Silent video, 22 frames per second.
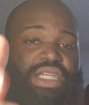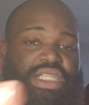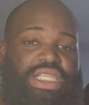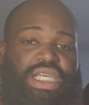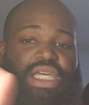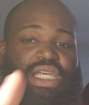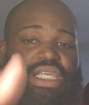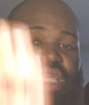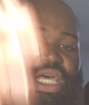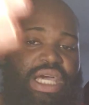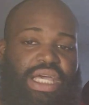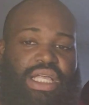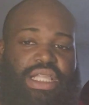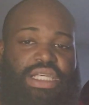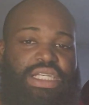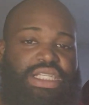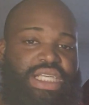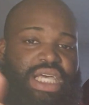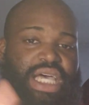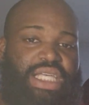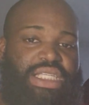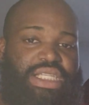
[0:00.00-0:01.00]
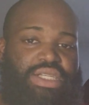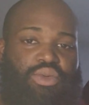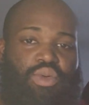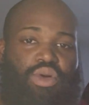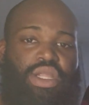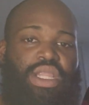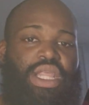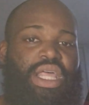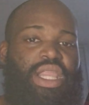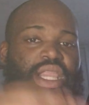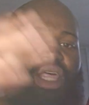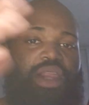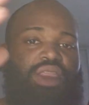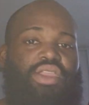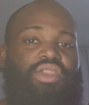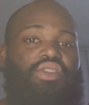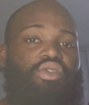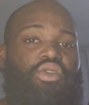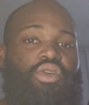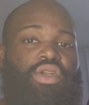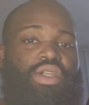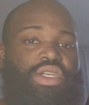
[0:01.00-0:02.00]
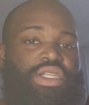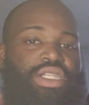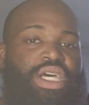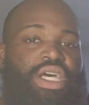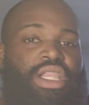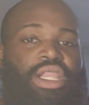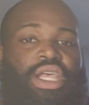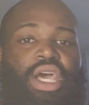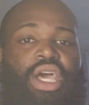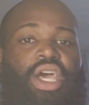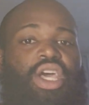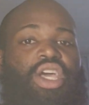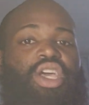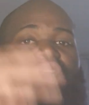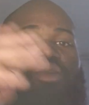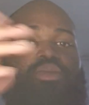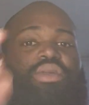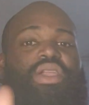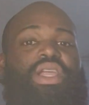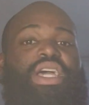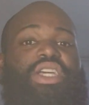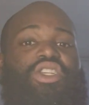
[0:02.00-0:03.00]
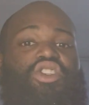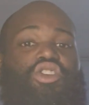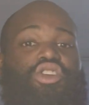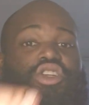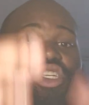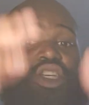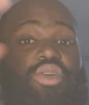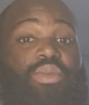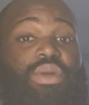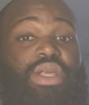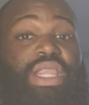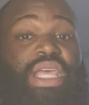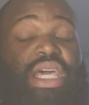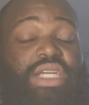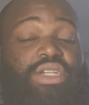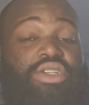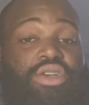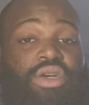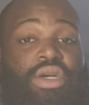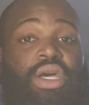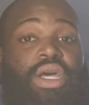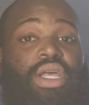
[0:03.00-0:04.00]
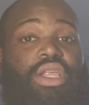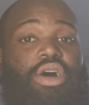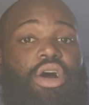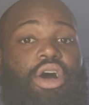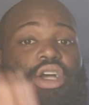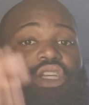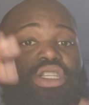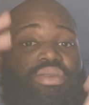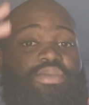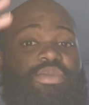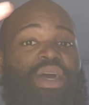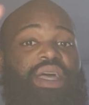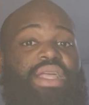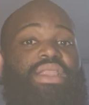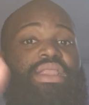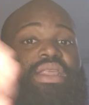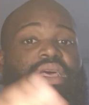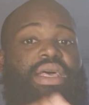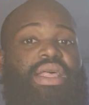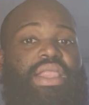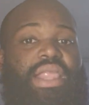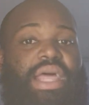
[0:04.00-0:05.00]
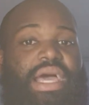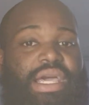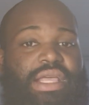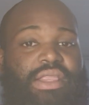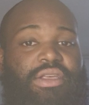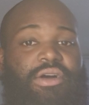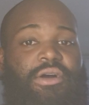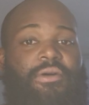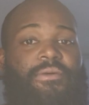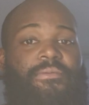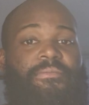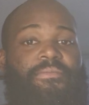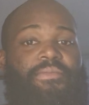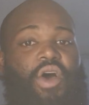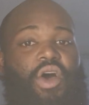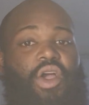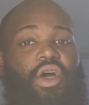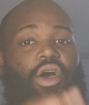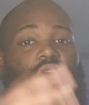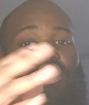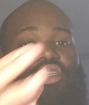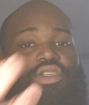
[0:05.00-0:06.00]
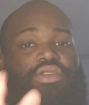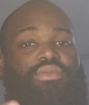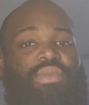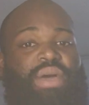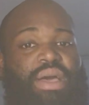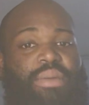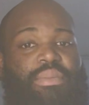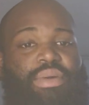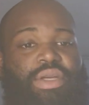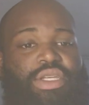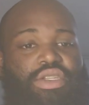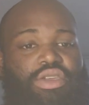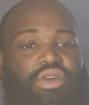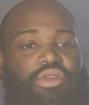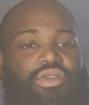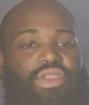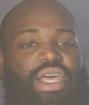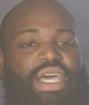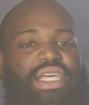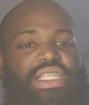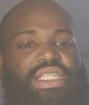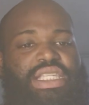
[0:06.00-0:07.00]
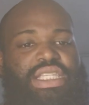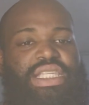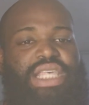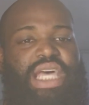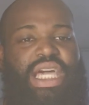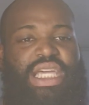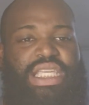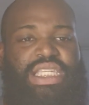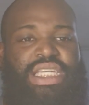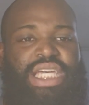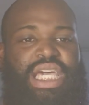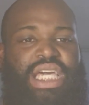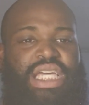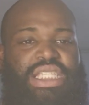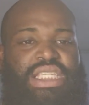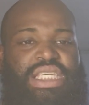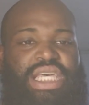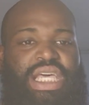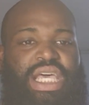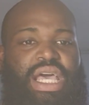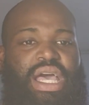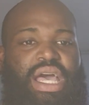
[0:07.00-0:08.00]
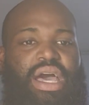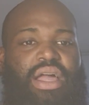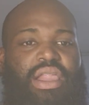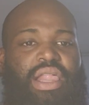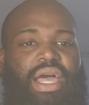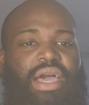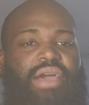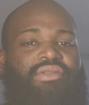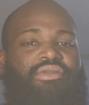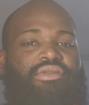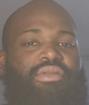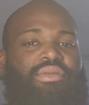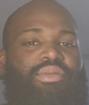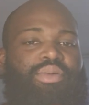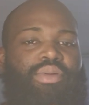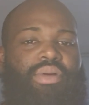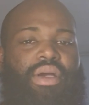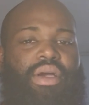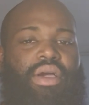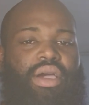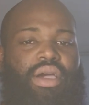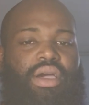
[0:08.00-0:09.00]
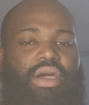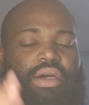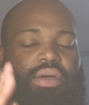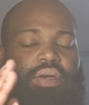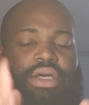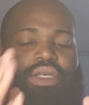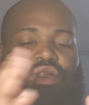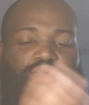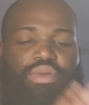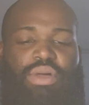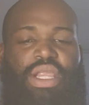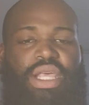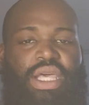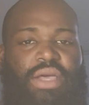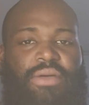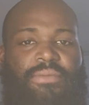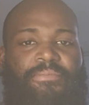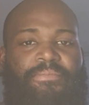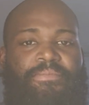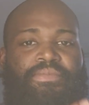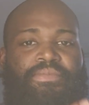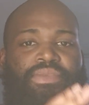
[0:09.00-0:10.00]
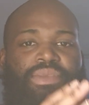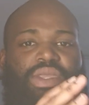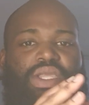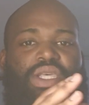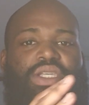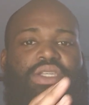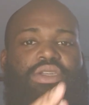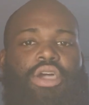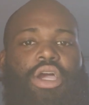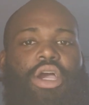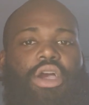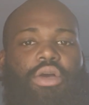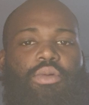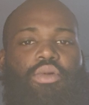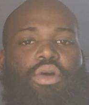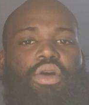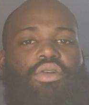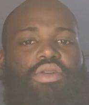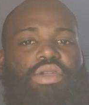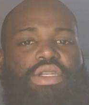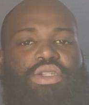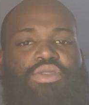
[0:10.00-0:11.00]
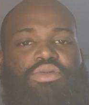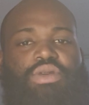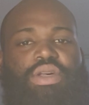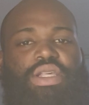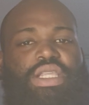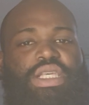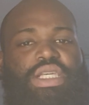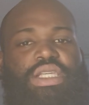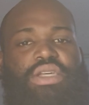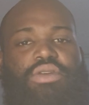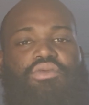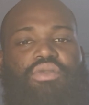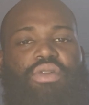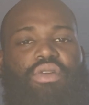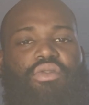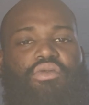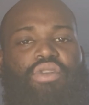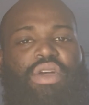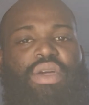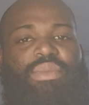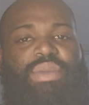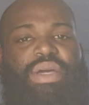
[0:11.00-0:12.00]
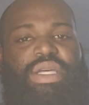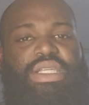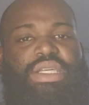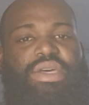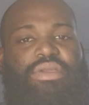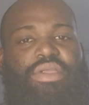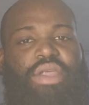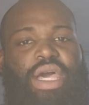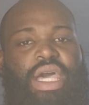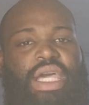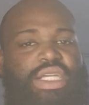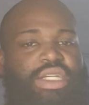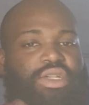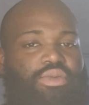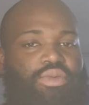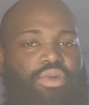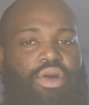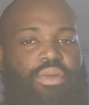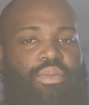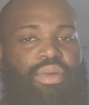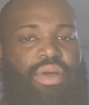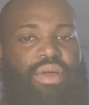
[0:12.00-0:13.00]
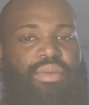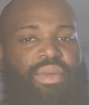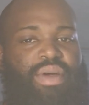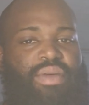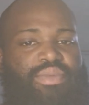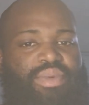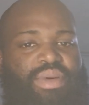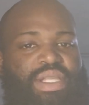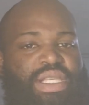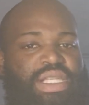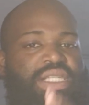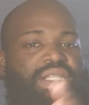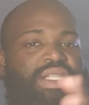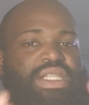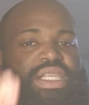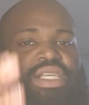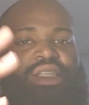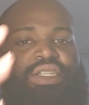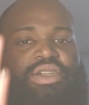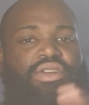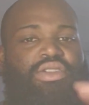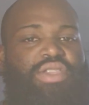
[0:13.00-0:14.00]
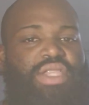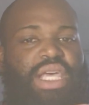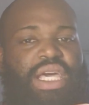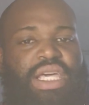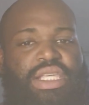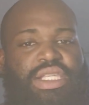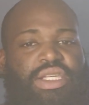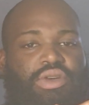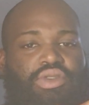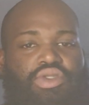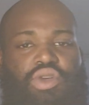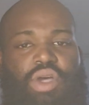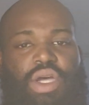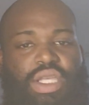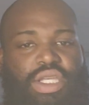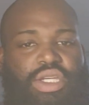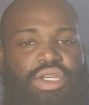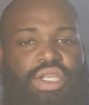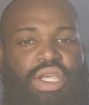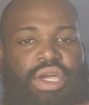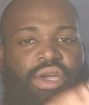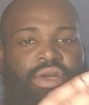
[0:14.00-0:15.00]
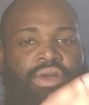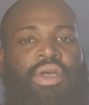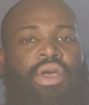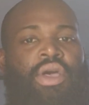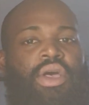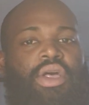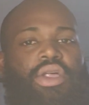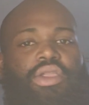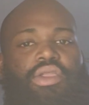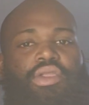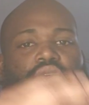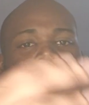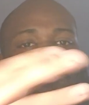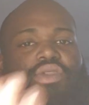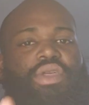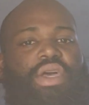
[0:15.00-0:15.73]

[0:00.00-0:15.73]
I said, like Ecclesiastes 1:9, nothing new under the sun. Human nature is human nature. The hearts of men, like are the hearts of men. But things like change, like because really, this current world is really just a remix of the ancient world, pretty much. But the certain things, social engineering, new